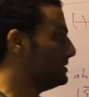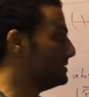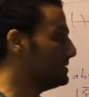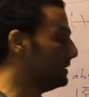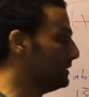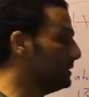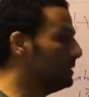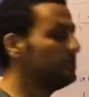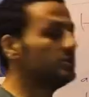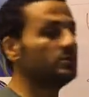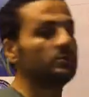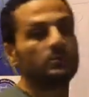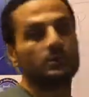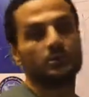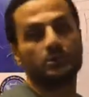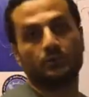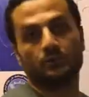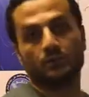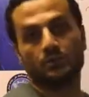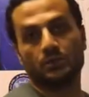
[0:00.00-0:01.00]
The gauge
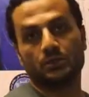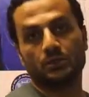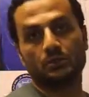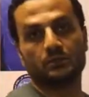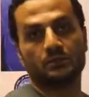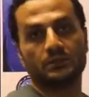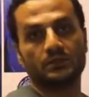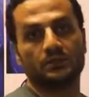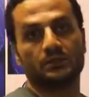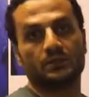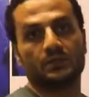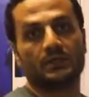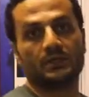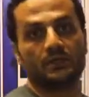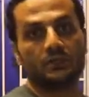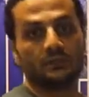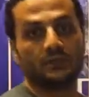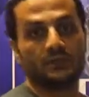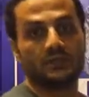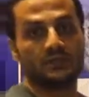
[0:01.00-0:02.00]
pressure, which you consider
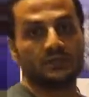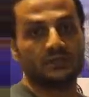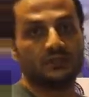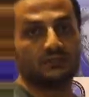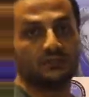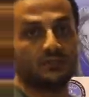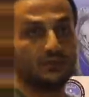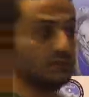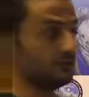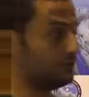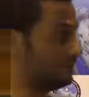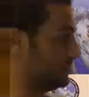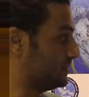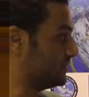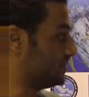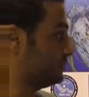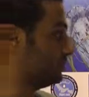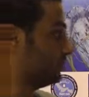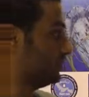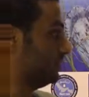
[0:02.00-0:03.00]
actually the
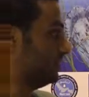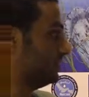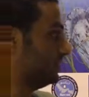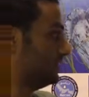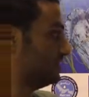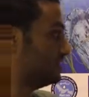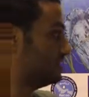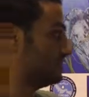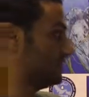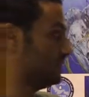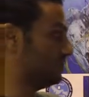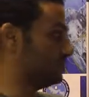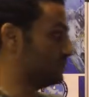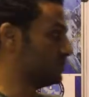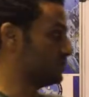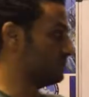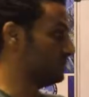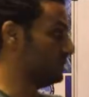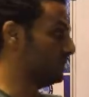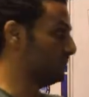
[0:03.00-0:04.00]
reference point as the
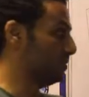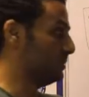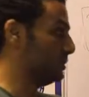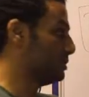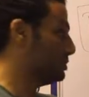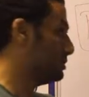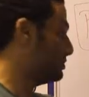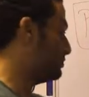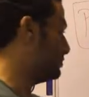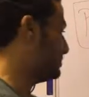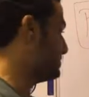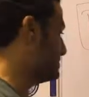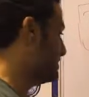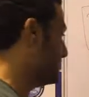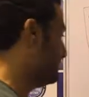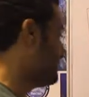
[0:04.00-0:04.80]
atmospheric pressure when the